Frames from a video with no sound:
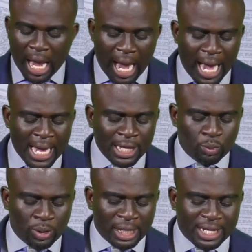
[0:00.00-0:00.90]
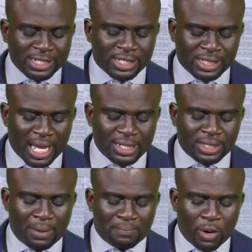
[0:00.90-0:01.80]
I will
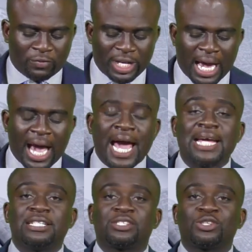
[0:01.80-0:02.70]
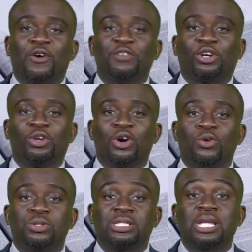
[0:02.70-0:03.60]
ascend above the heights of the
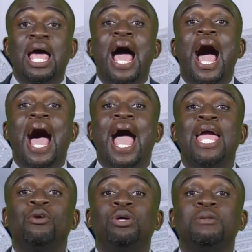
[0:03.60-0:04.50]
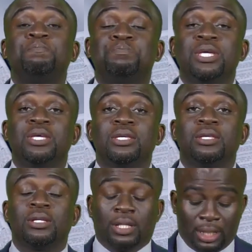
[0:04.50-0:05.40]
clouds. I will
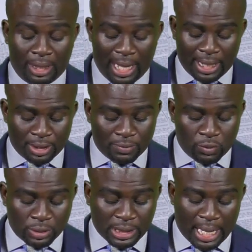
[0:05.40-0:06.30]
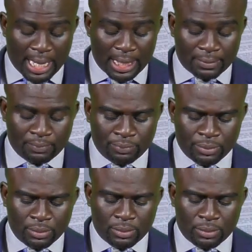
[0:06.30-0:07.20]
be like the Most
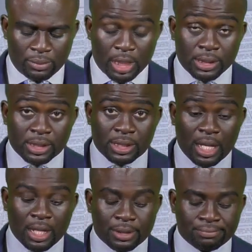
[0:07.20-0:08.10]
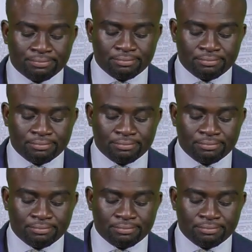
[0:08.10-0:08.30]
Instead,